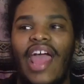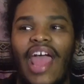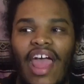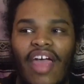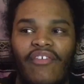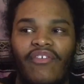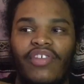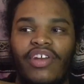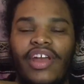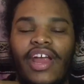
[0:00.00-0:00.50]

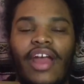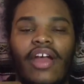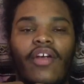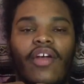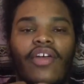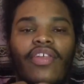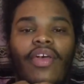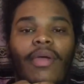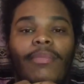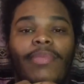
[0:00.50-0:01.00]
Every
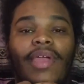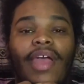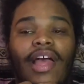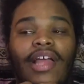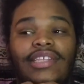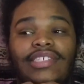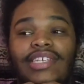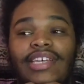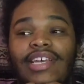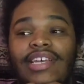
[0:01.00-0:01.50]
era that
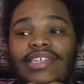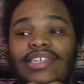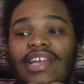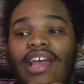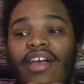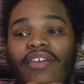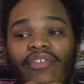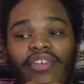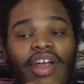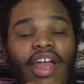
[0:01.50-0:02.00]
Beyonce has
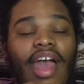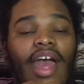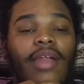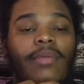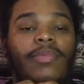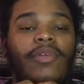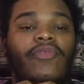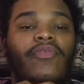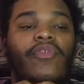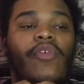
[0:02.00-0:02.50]
ever
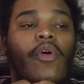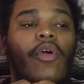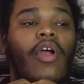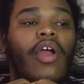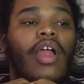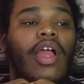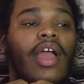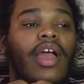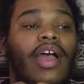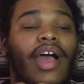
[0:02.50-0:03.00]
had
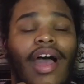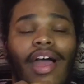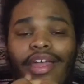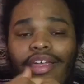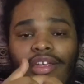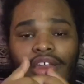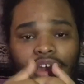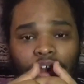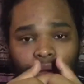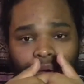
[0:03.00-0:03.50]
before,
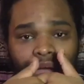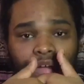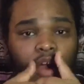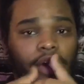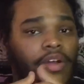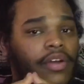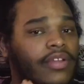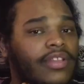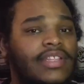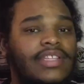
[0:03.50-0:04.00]
you know, I
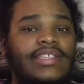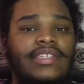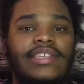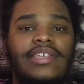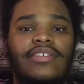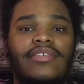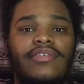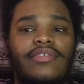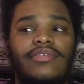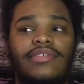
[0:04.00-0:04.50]
heard the
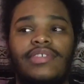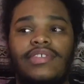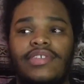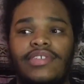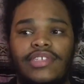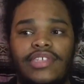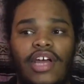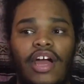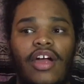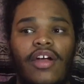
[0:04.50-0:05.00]
singles,
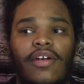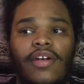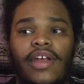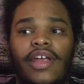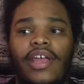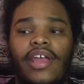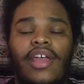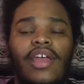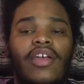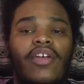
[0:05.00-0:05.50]

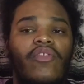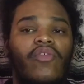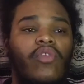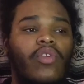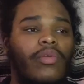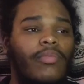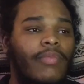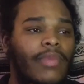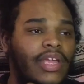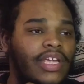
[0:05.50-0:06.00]
Sorry,
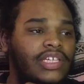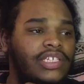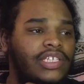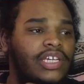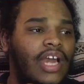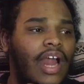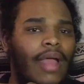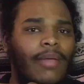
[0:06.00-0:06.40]
Formation.